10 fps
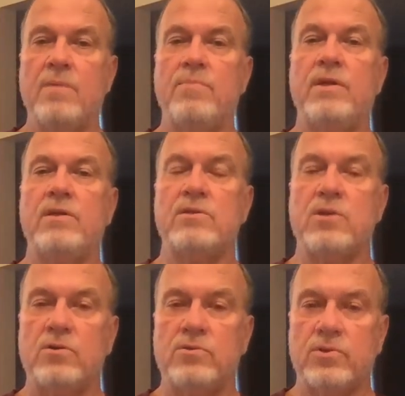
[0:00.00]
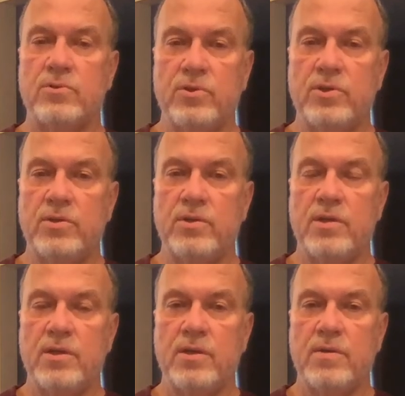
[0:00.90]
But it is also good,
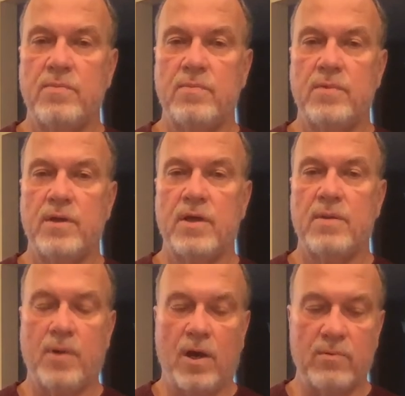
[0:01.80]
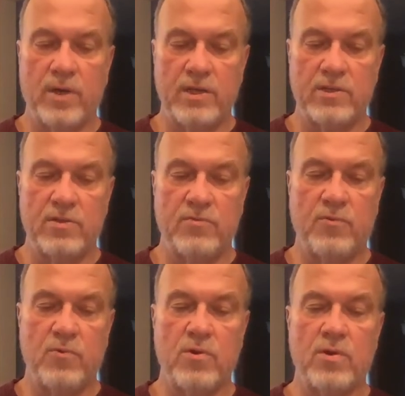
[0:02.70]
uh, Paul writes,
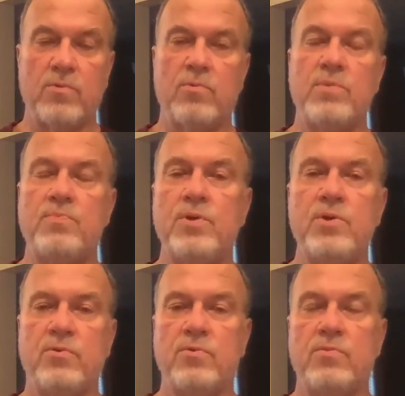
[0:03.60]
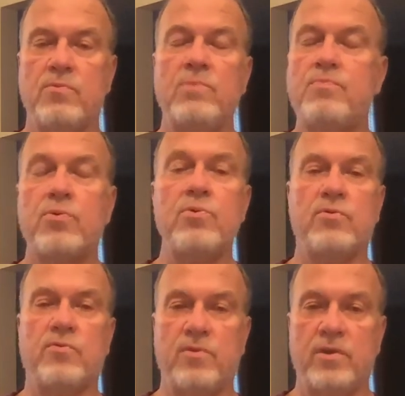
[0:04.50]
for repute, reproof.